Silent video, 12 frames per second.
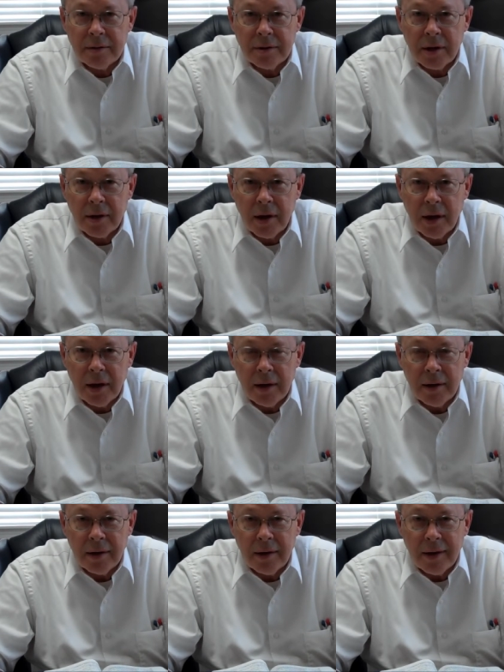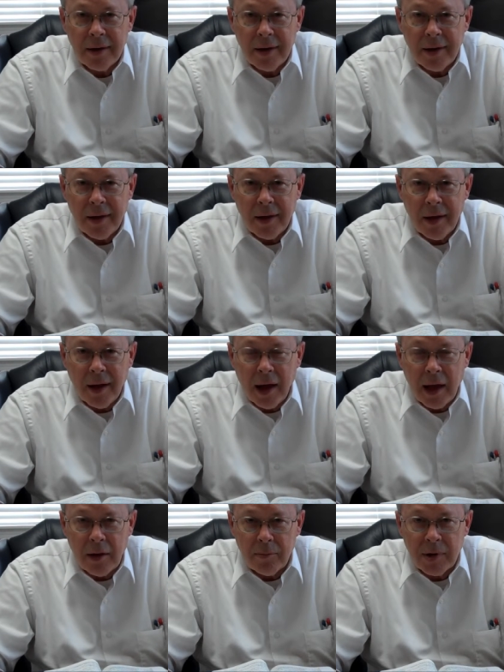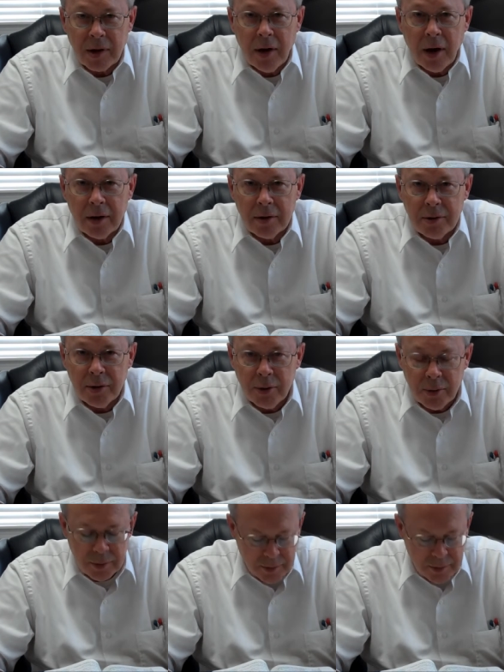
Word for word: Today I have begotten you.